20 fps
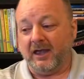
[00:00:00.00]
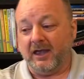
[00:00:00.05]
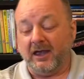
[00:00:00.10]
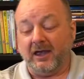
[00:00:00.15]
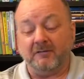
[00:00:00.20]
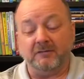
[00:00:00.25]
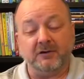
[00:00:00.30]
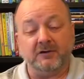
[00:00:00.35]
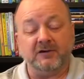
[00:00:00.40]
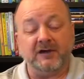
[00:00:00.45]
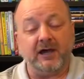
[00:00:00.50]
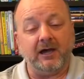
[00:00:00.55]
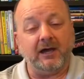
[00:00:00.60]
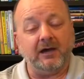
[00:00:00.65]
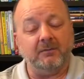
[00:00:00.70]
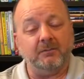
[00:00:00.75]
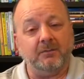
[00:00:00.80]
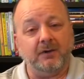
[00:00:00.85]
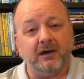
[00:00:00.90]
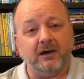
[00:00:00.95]
every
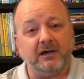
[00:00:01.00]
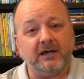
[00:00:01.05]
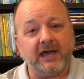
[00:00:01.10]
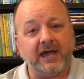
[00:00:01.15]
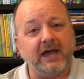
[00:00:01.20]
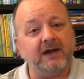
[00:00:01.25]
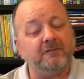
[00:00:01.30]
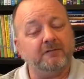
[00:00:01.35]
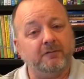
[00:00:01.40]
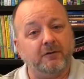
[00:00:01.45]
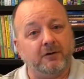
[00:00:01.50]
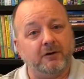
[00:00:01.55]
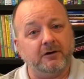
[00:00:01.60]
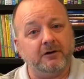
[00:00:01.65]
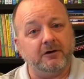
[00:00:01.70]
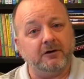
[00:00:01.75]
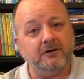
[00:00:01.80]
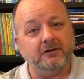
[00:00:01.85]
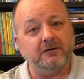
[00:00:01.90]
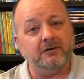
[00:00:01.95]
time a cat
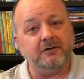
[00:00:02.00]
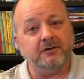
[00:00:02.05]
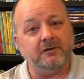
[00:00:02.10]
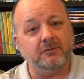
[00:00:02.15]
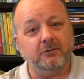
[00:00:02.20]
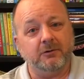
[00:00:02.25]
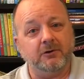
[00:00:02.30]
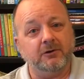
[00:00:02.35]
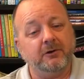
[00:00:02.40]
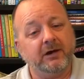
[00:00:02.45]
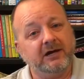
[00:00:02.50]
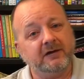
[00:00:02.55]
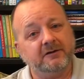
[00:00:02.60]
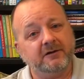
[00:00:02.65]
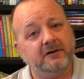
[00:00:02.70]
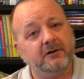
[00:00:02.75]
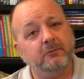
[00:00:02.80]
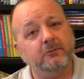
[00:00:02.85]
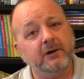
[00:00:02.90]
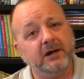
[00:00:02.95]
farted, you were
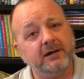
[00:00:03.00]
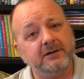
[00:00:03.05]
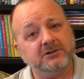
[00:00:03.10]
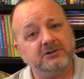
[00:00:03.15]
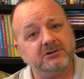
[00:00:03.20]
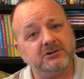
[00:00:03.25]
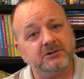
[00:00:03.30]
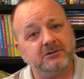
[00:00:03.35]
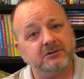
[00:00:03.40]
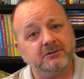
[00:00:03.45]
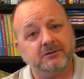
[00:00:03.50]
granted a wish.